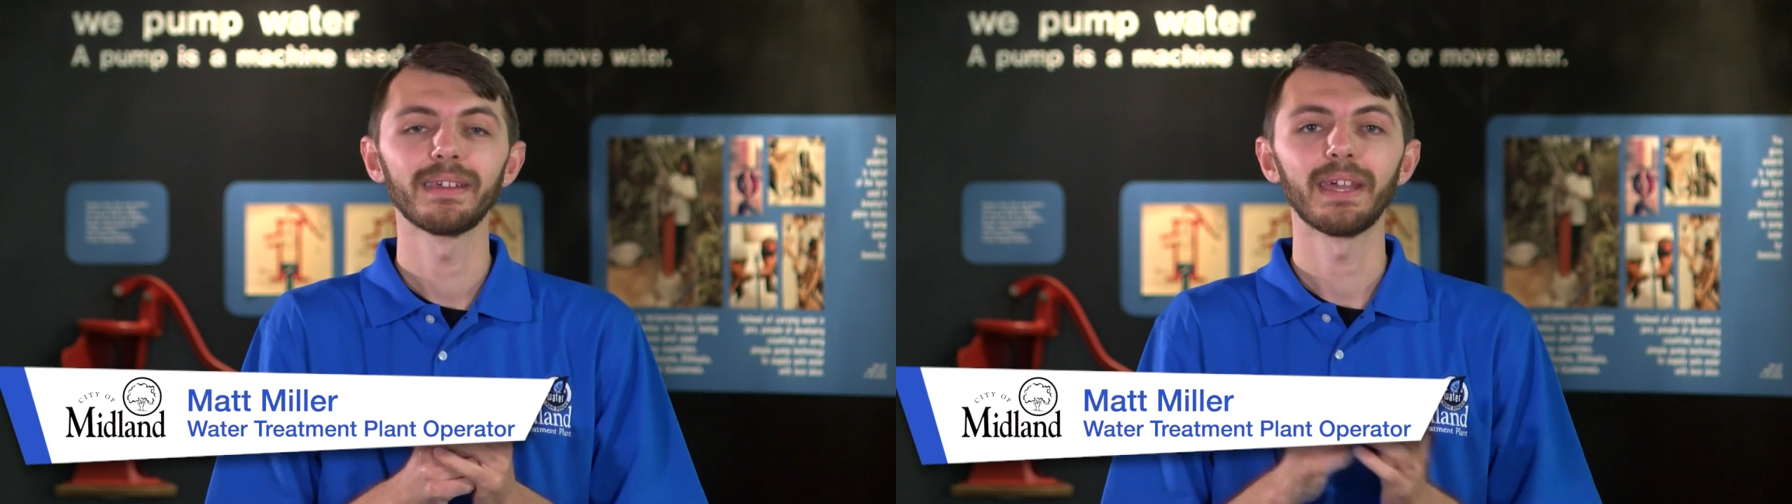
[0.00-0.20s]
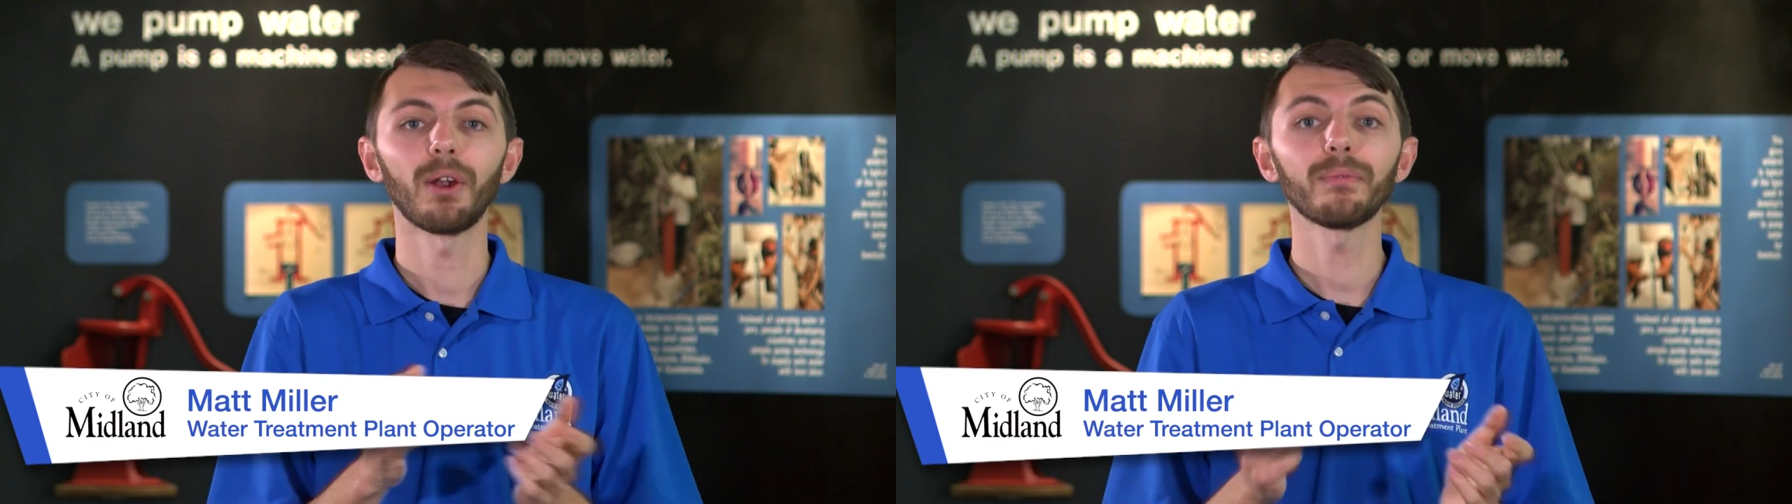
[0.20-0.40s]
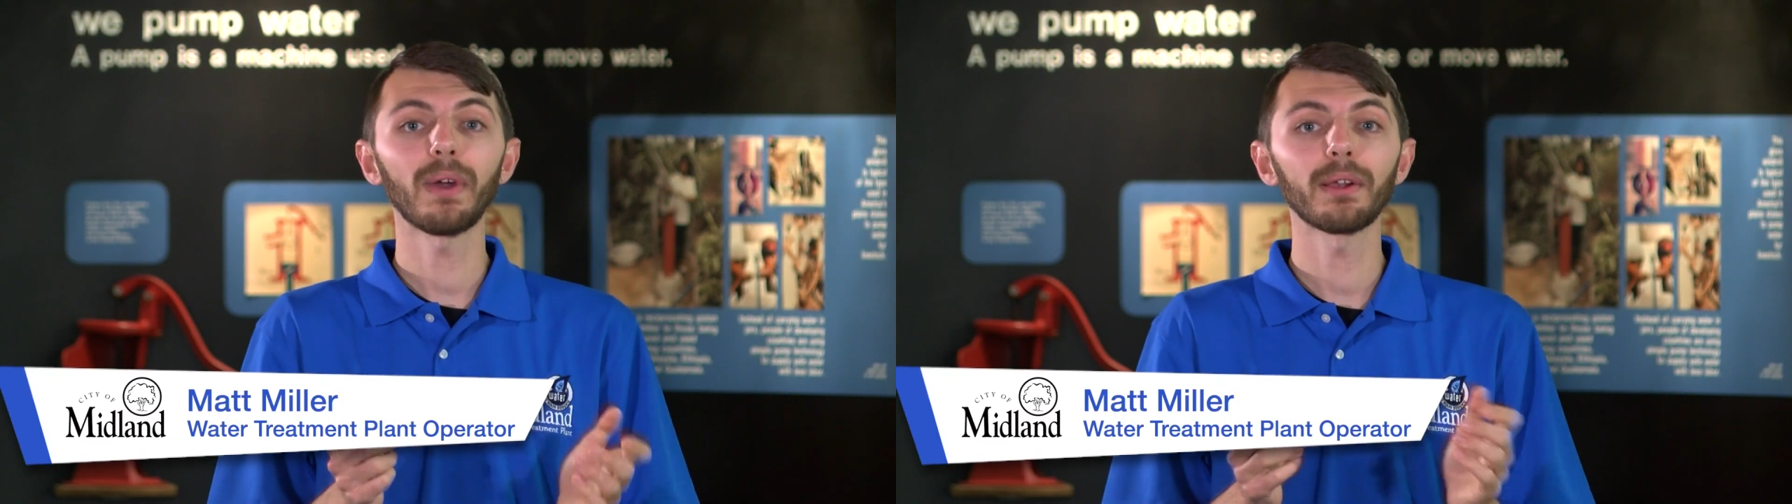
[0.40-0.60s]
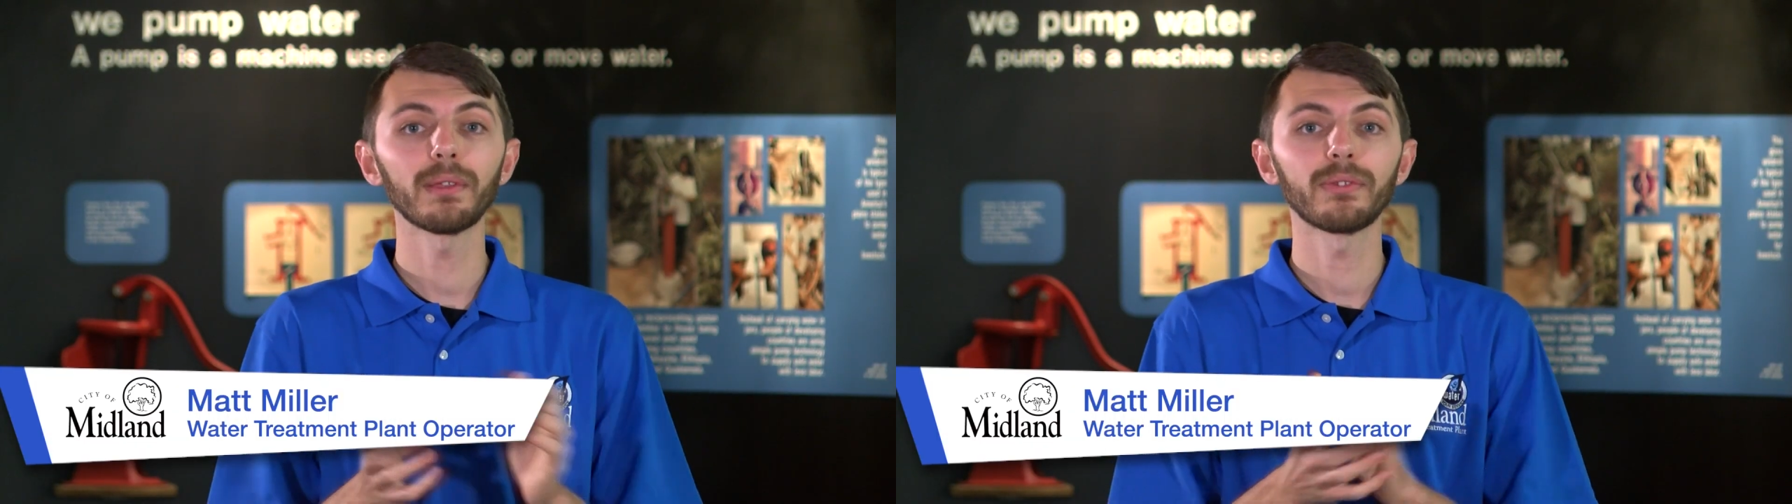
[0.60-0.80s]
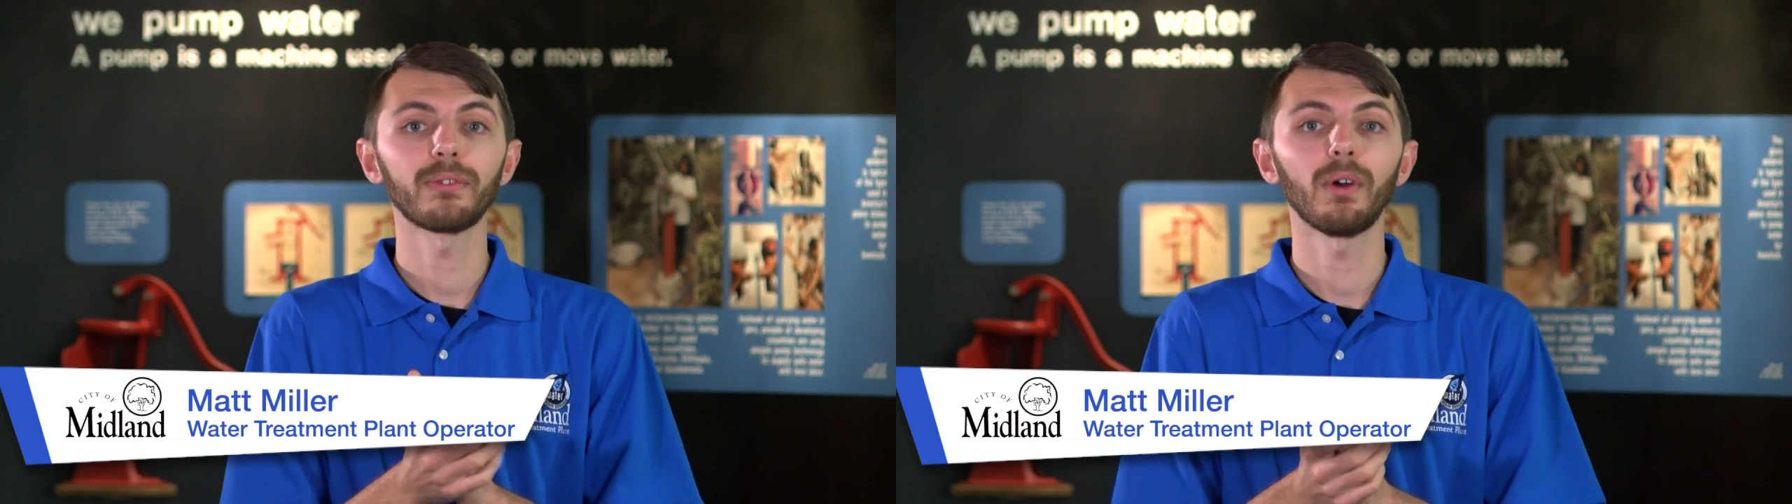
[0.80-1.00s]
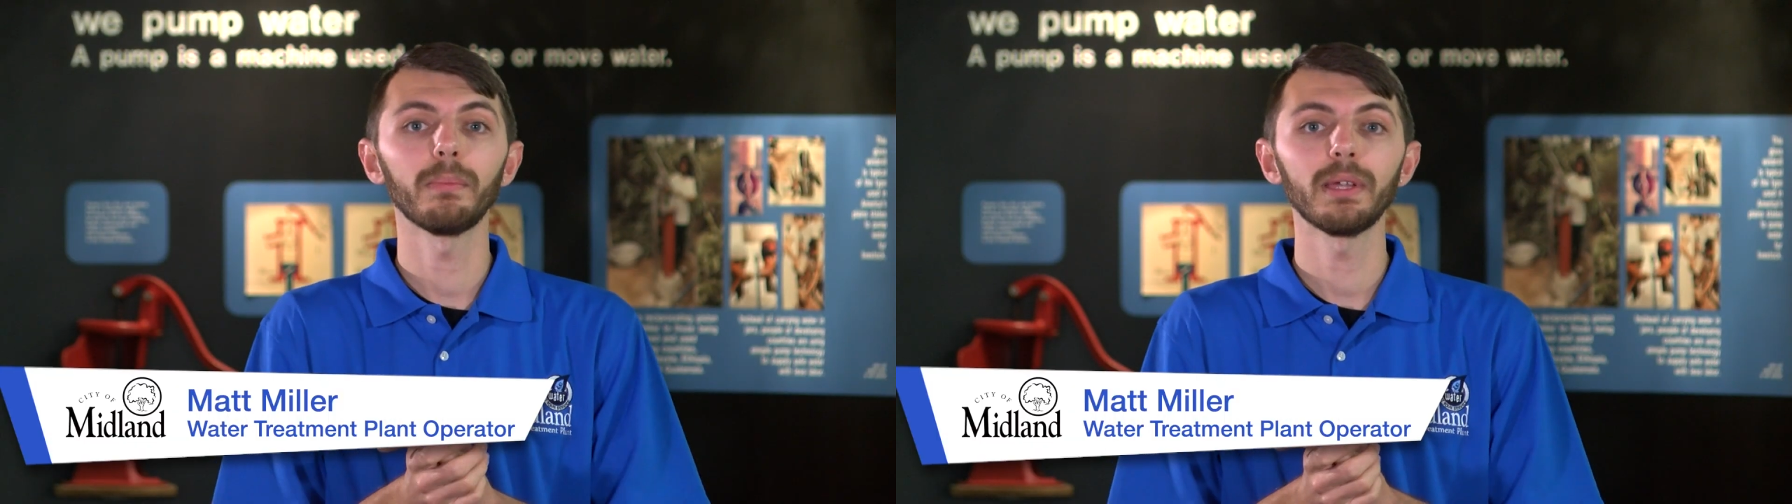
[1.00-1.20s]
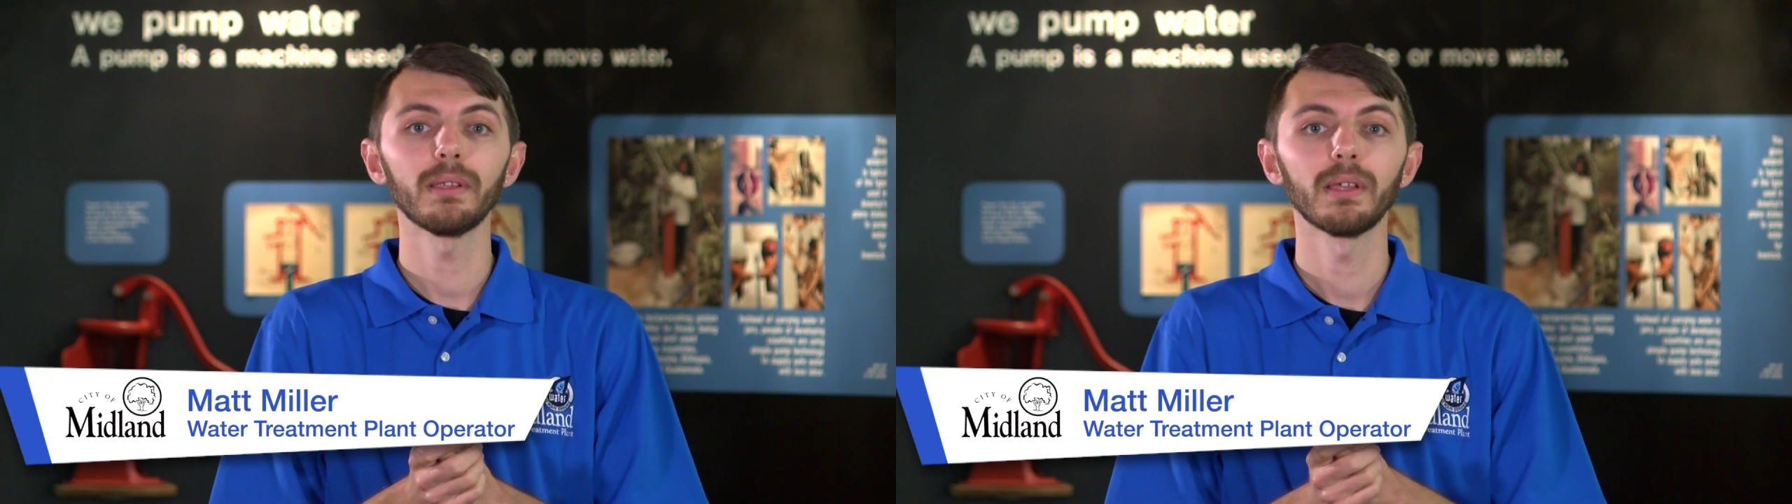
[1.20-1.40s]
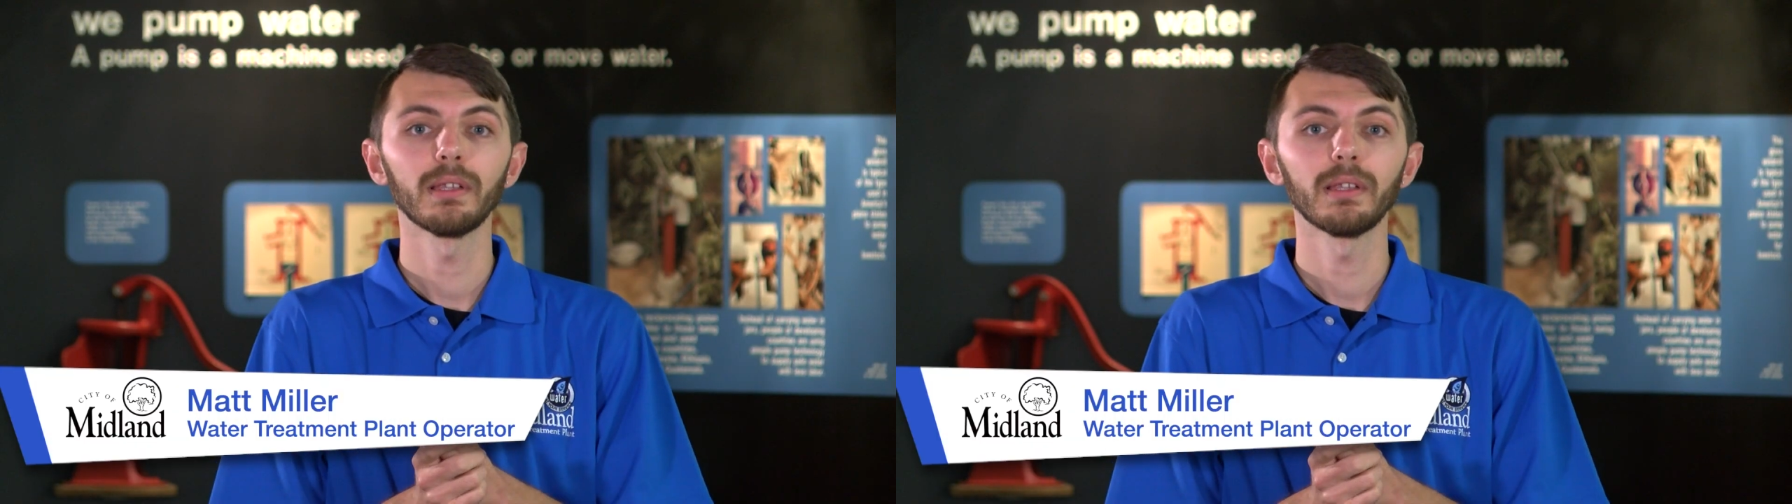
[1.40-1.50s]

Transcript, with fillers: In our final installment,